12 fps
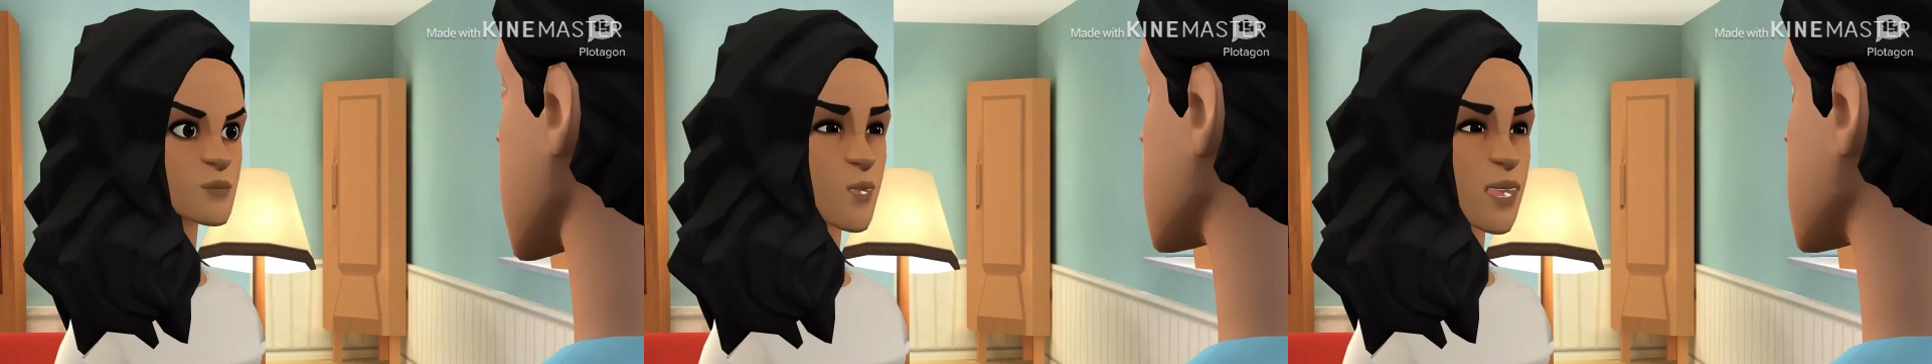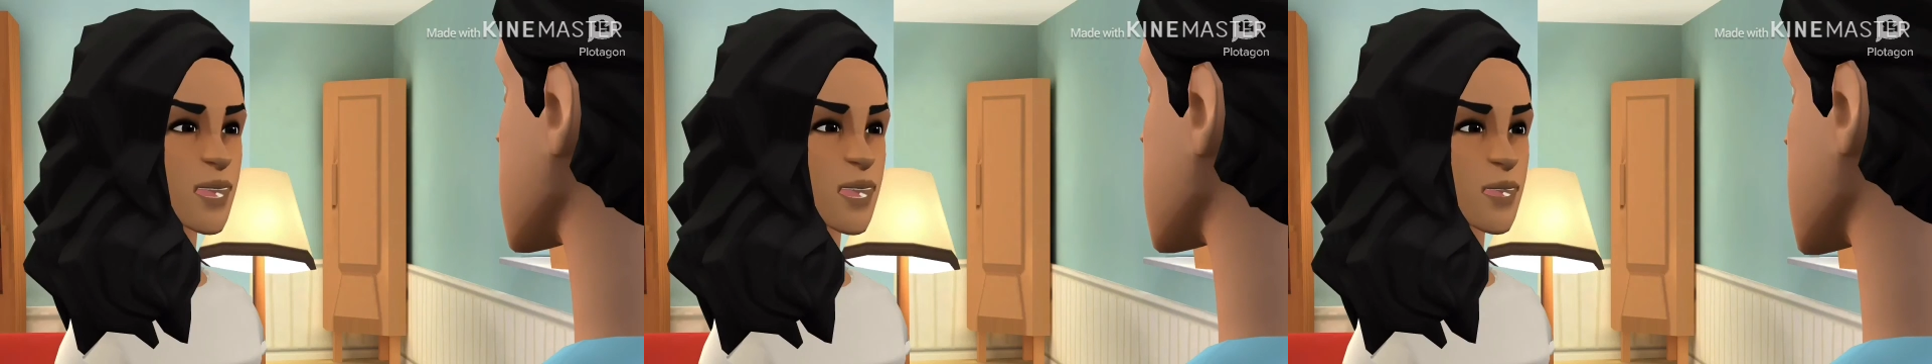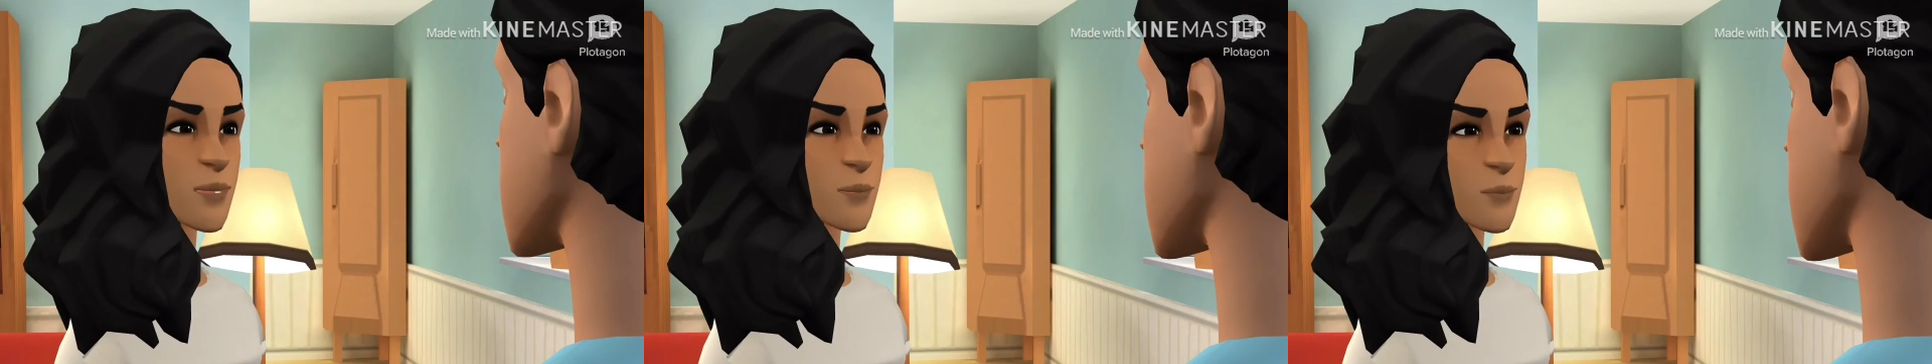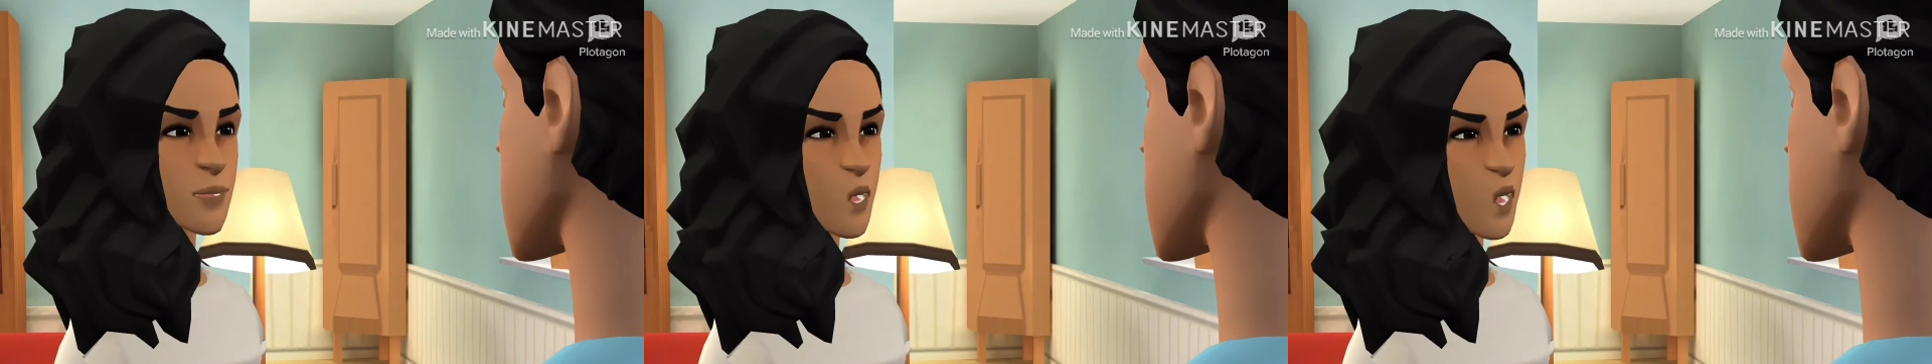Well,
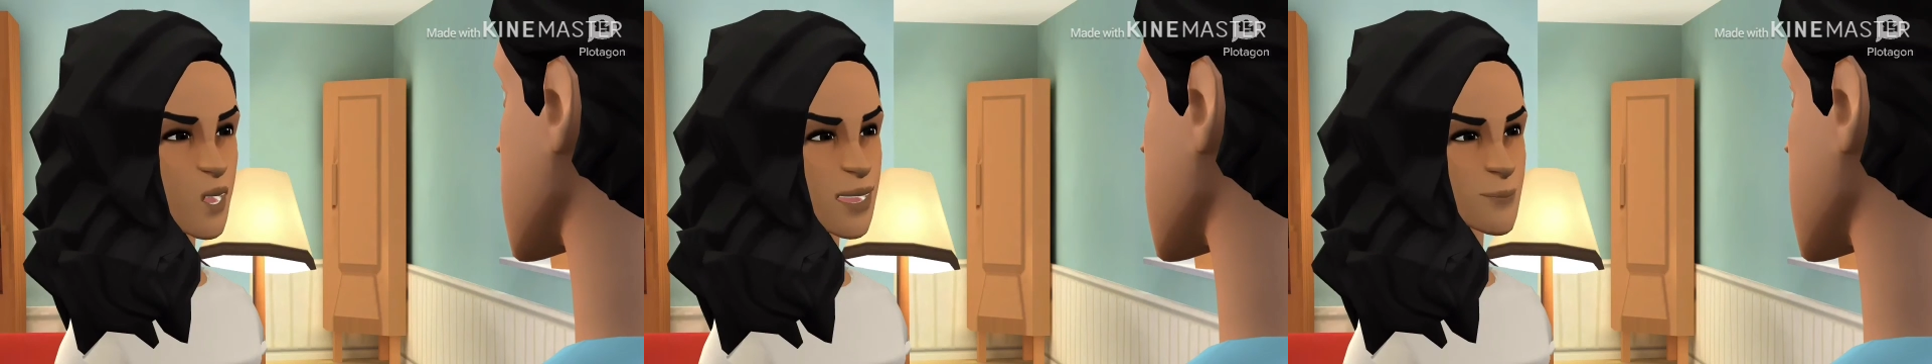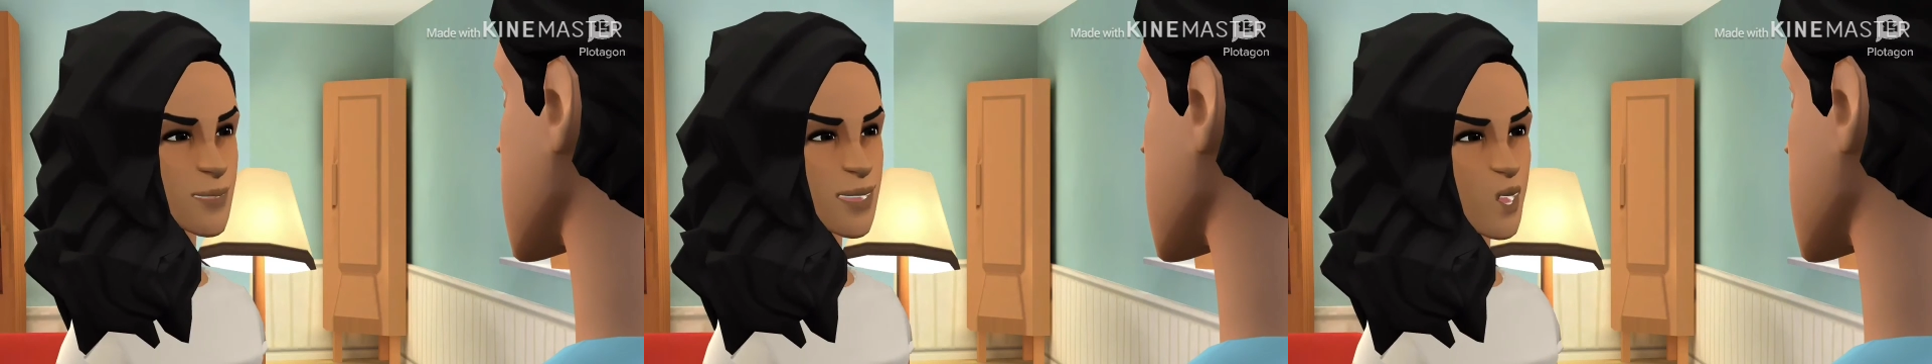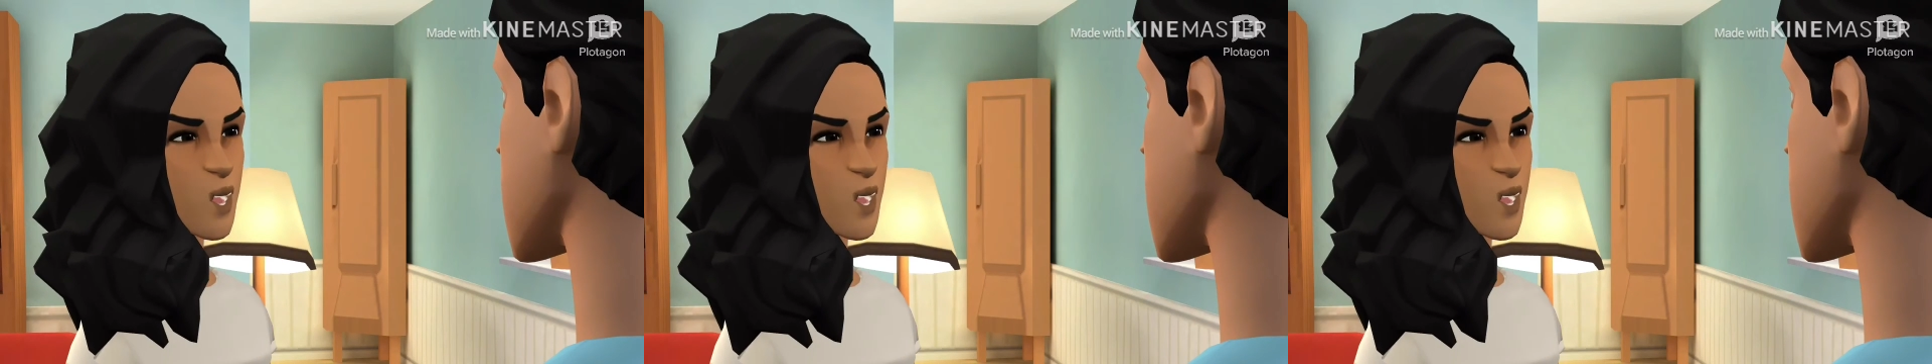not that bad